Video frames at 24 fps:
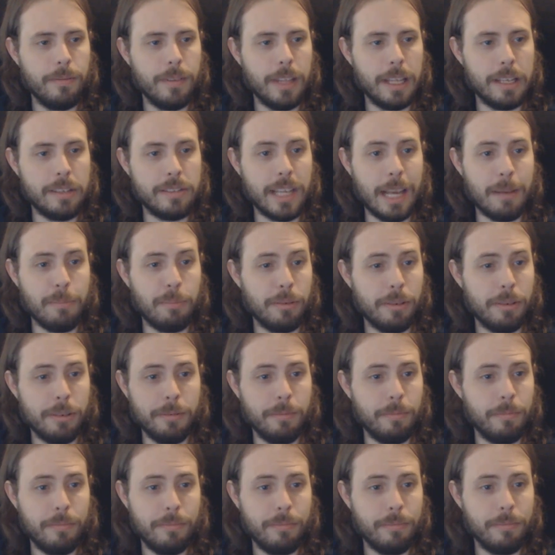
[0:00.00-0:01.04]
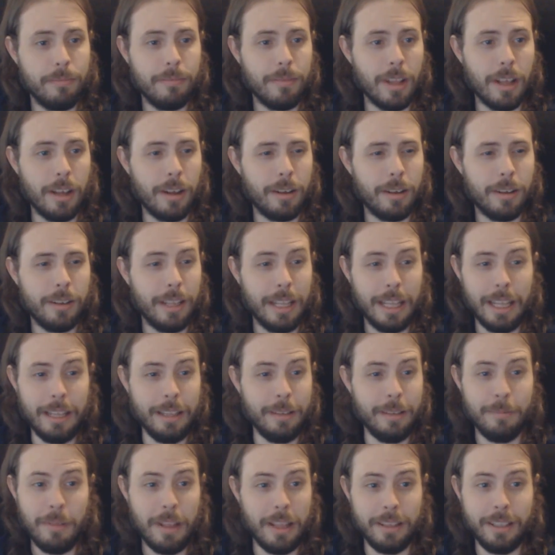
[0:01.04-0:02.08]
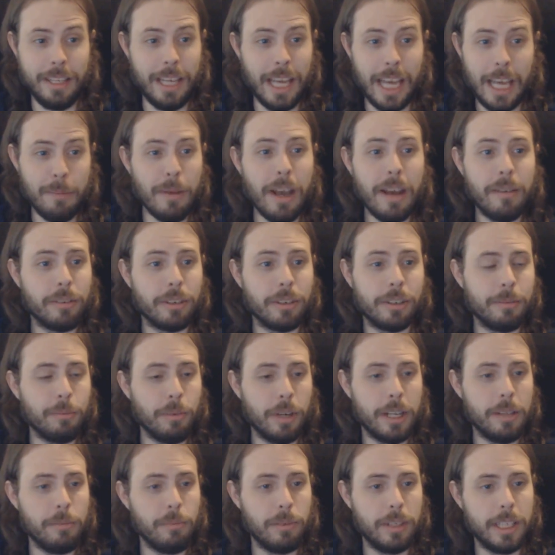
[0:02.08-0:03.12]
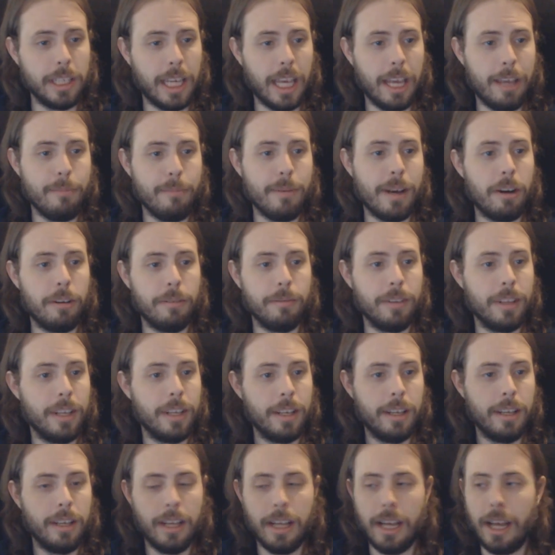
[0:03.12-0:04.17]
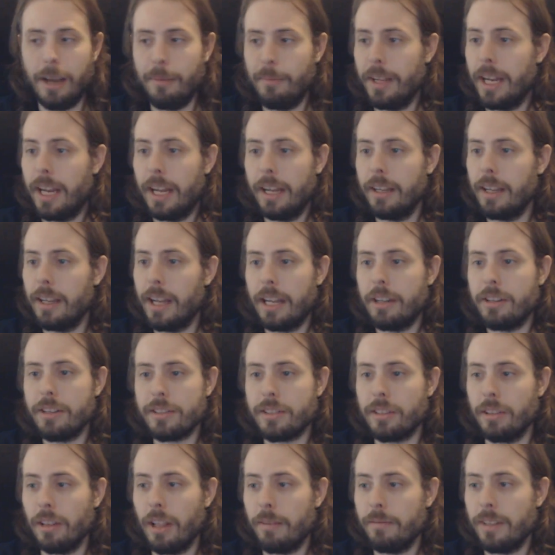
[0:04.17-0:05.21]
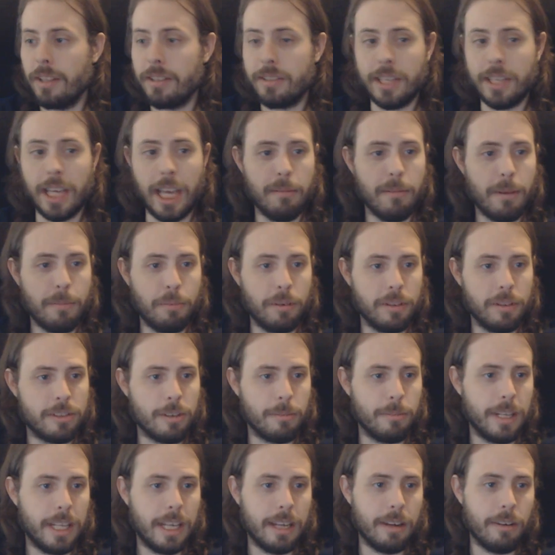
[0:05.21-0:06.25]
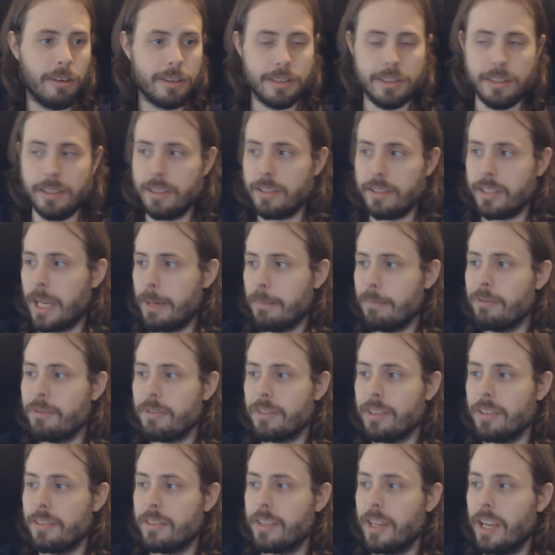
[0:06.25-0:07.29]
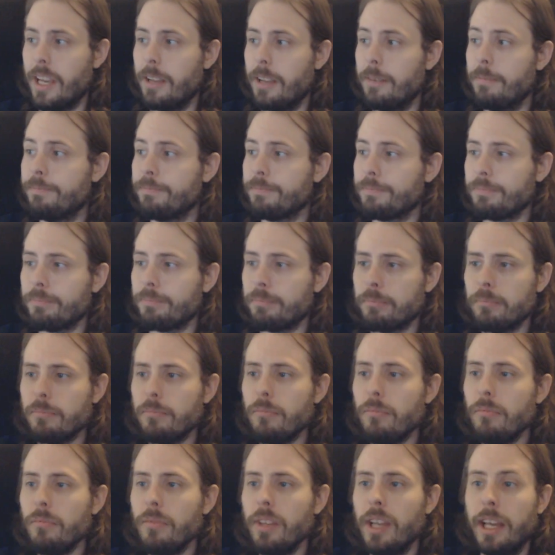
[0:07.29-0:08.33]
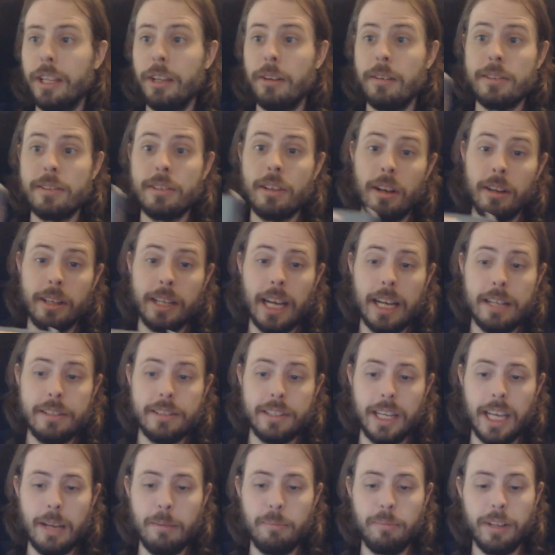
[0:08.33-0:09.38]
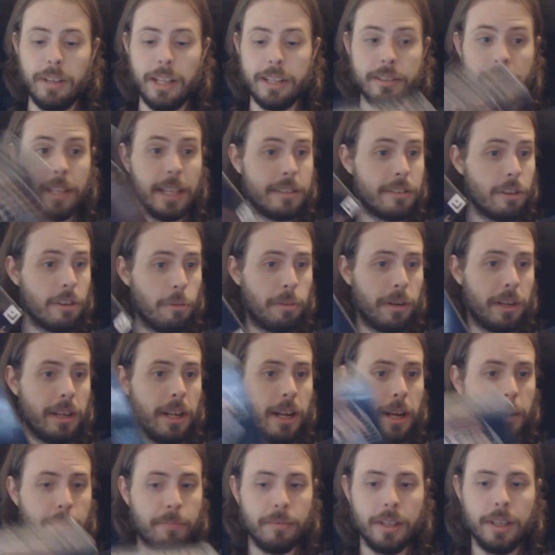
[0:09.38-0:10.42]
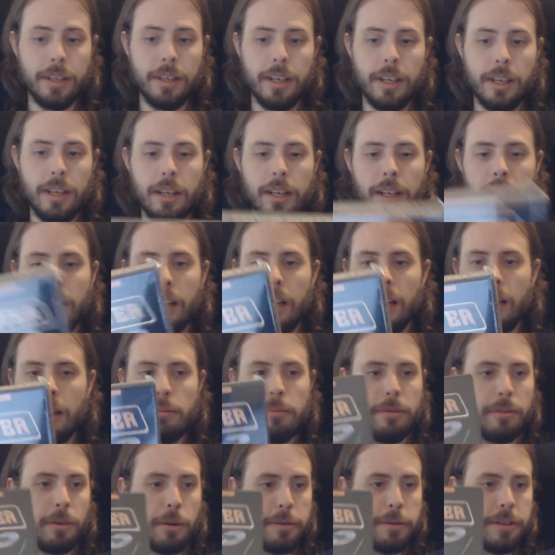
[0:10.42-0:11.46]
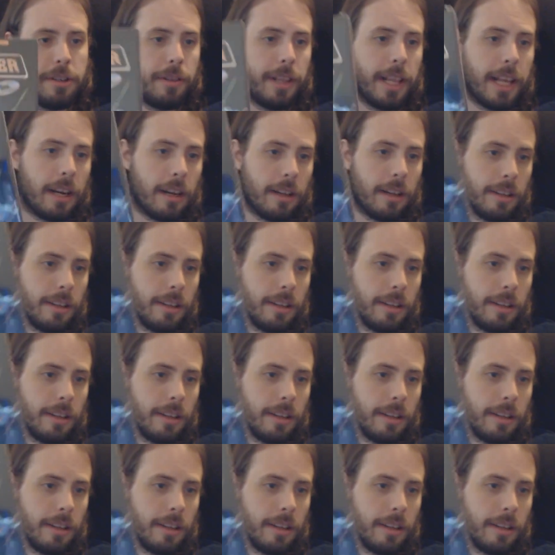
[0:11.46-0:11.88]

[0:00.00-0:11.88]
example game ever when it came out. I mean, I just love this game. I put so many hours in this game; it was insane. And there was all kinds of gameplay. So let's open it up. Before we do that,